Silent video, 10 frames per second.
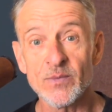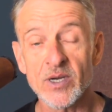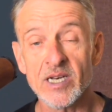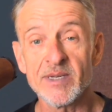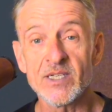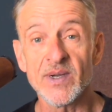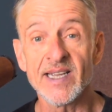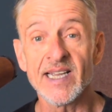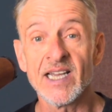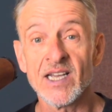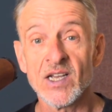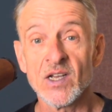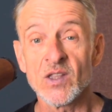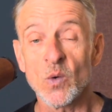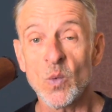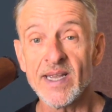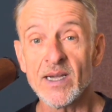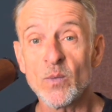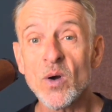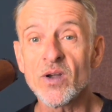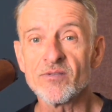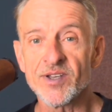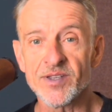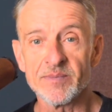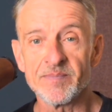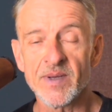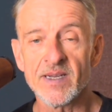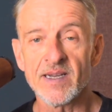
we're going to be doing the WeeAhWonga rhythm.